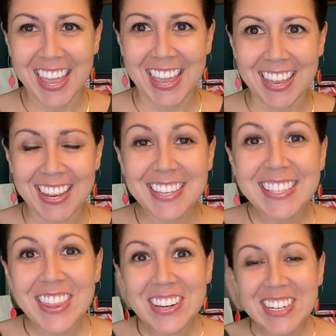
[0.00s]
It
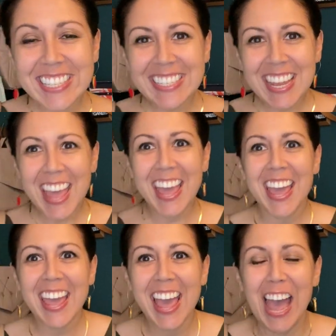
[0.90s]
is
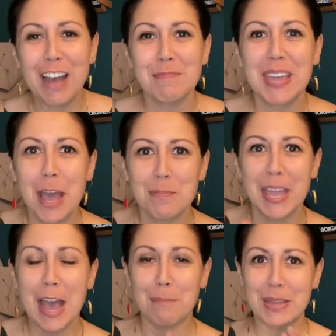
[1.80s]
Thursday. Happy, happy,
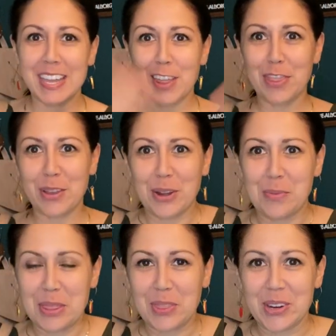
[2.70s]
happy
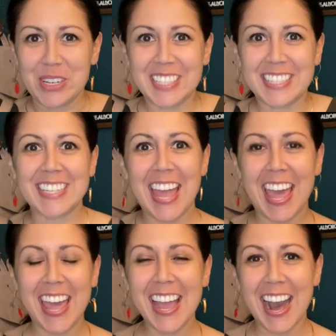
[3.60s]
31
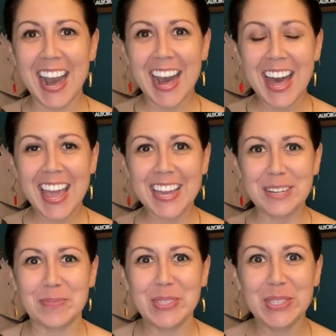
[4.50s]
Thursday. I
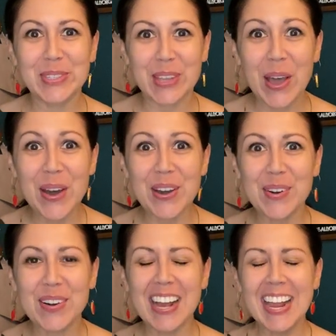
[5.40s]
am
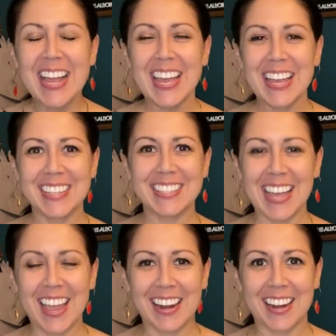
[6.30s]
so
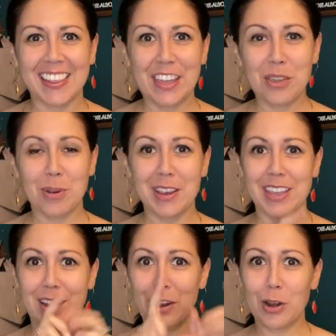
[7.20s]
excited that you are
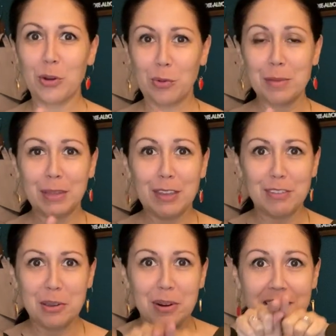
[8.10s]
here. Replay
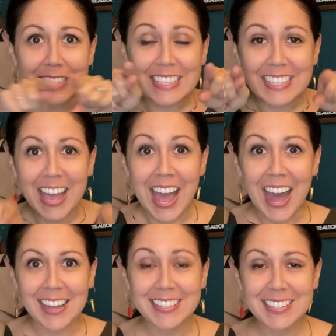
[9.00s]
viewers,
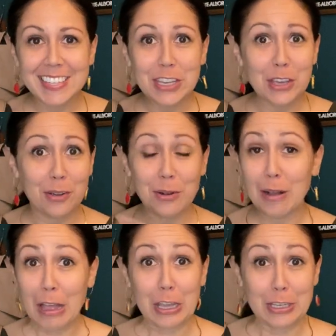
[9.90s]
I see
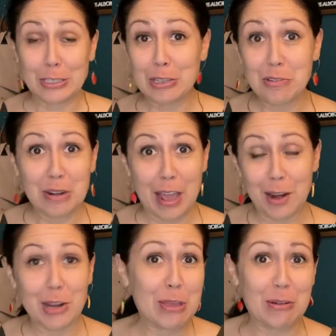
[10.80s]
you because you and I
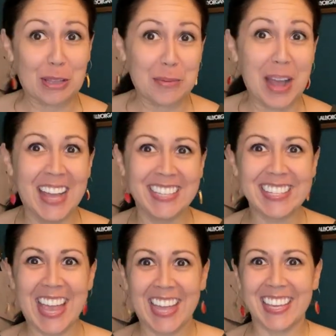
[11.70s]
are the only ones
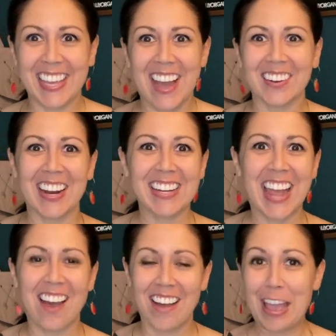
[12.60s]
hanging out right
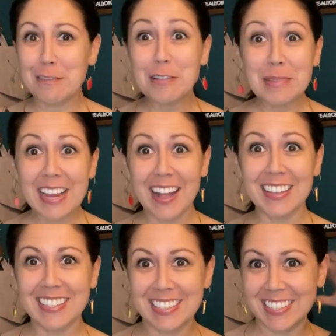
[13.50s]
now. Everybody
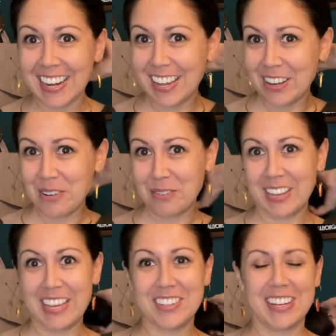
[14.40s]
else is getting a
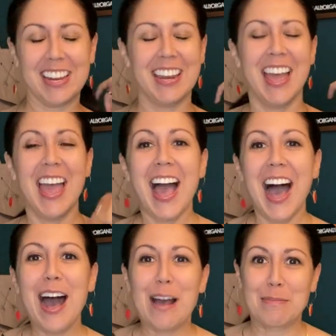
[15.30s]
notification
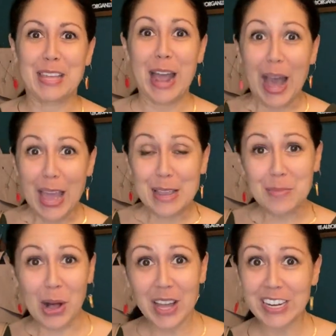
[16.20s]
um, that I
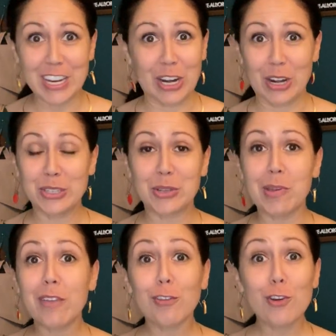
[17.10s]
am on here. So
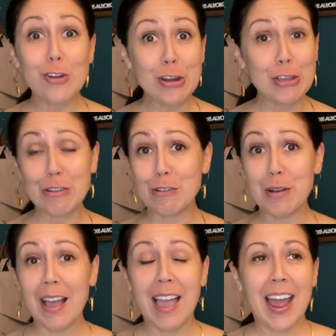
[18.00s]
if you're
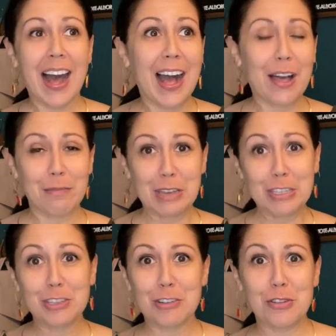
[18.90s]
new um,
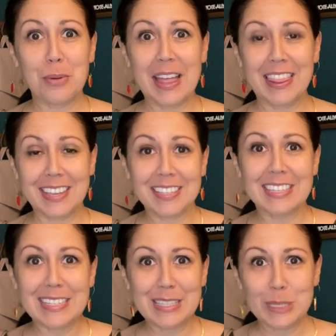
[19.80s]
to this
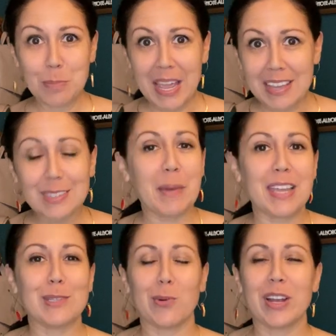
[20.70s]
space,
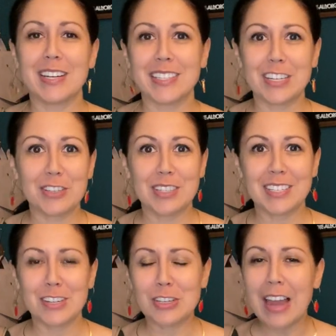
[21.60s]
Becky's Organization
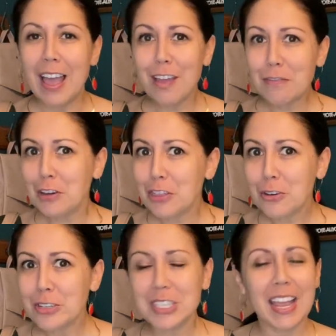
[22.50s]
Station, every
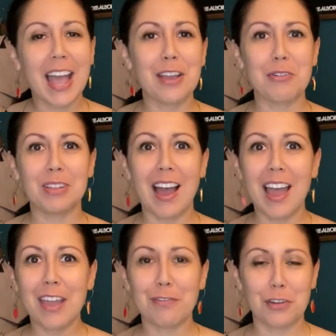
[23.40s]
Thursday I go
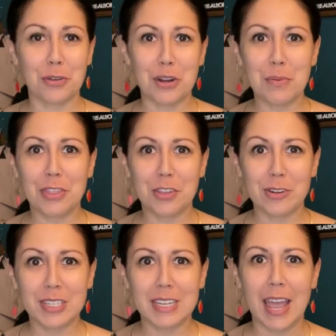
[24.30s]
live for 31
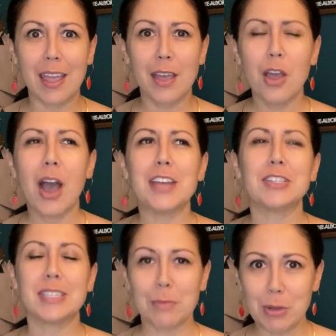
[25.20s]
Thursday. I
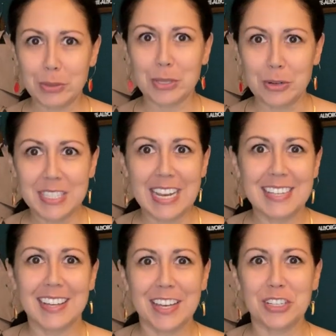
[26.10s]
should say most
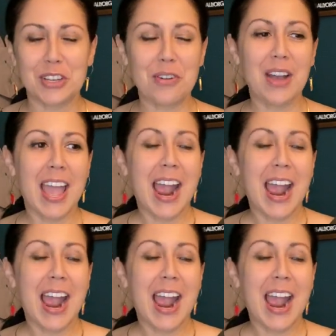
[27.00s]
Thursdays, I do.